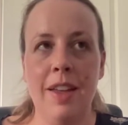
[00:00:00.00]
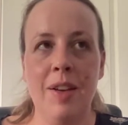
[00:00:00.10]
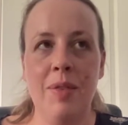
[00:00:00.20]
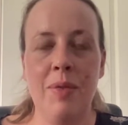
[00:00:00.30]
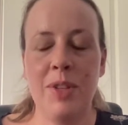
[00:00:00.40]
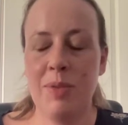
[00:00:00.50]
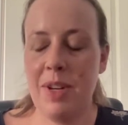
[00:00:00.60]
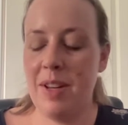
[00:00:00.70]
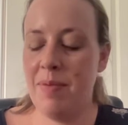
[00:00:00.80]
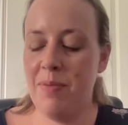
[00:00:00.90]
What's
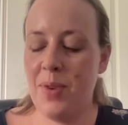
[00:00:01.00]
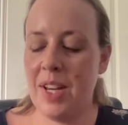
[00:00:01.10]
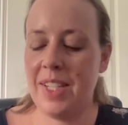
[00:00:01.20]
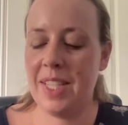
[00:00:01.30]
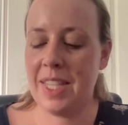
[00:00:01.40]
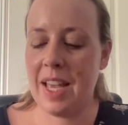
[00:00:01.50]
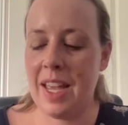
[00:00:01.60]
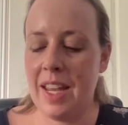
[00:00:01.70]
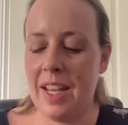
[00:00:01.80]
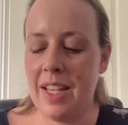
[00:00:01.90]
really weird to
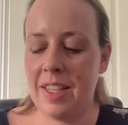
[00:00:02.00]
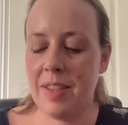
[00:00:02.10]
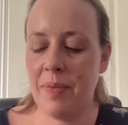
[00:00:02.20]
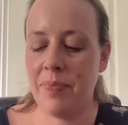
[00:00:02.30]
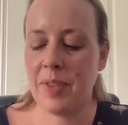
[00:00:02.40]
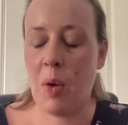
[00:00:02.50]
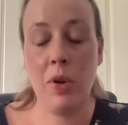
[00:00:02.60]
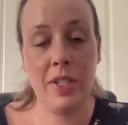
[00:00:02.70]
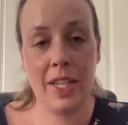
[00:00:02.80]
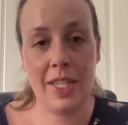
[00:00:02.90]
say is, I
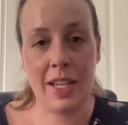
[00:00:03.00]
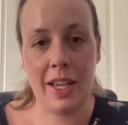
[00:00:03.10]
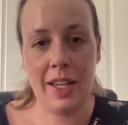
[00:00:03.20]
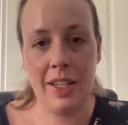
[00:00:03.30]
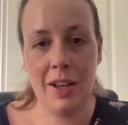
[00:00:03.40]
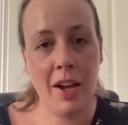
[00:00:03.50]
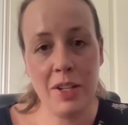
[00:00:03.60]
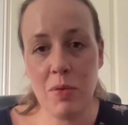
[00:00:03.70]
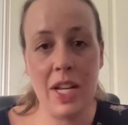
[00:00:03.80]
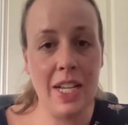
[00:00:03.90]

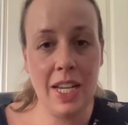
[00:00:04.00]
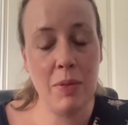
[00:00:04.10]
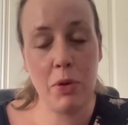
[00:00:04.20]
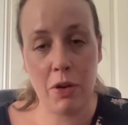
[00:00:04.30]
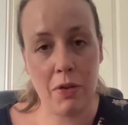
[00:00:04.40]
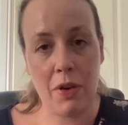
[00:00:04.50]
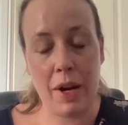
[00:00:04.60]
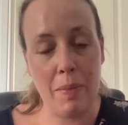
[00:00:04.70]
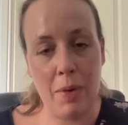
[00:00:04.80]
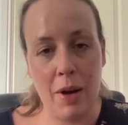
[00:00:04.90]
don't really need a
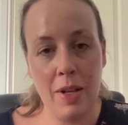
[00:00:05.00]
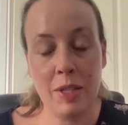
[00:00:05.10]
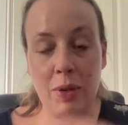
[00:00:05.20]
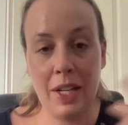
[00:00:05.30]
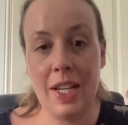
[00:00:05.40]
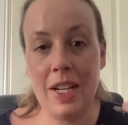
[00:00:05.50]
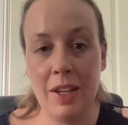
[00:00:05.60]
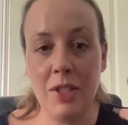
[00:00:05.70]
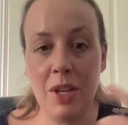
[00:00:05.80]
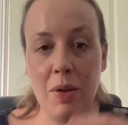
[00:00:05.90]
purifying mask, when clearly
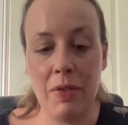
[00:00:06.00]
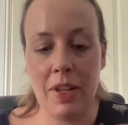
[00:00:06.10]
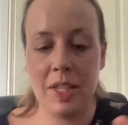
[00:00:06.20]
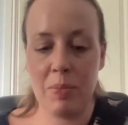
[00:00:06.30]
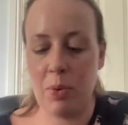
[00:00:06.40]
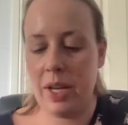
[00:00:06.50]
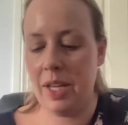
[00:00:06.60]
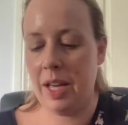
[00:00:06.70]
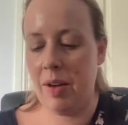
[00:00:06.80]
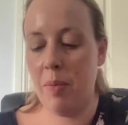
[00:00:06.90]
I do when I've had this
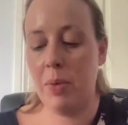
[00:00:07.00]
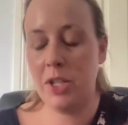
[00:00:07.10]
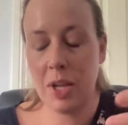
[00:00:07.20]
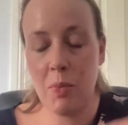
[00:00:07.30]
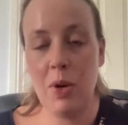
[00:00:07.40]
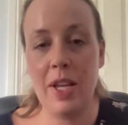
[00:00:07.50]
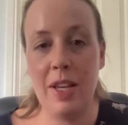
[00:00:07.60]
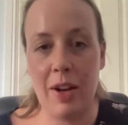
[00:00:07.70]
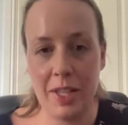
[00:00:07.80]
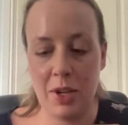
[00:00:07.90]
breakout, but generally
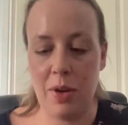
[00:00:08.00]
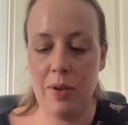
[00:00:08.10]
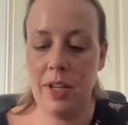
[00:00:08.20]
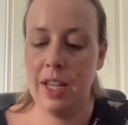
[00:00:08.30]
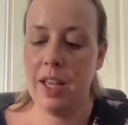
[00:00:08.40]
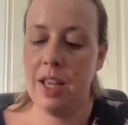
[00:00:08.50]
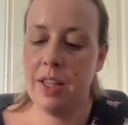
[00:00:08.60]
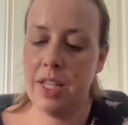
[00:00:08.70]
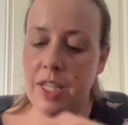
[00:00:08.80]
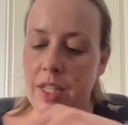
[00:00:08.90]
I don't.
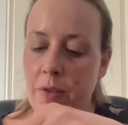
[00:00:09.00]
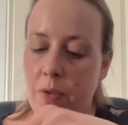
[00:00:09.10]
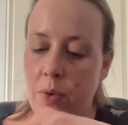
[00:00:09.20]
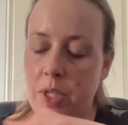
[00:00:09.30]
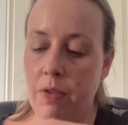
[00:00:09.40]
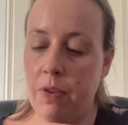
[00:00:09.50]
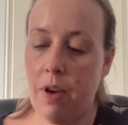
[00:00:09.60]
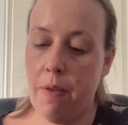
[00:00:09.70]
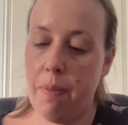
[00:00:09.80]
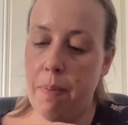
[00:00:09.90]
This is
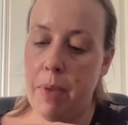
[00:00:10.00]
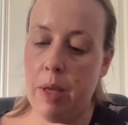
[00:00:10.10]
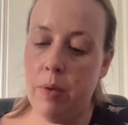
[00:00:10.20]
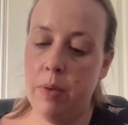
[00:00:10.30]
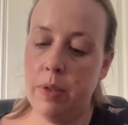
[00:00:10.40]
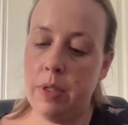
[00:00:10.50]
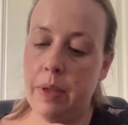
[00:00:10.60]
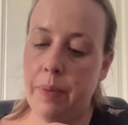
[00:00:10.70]
45 mils.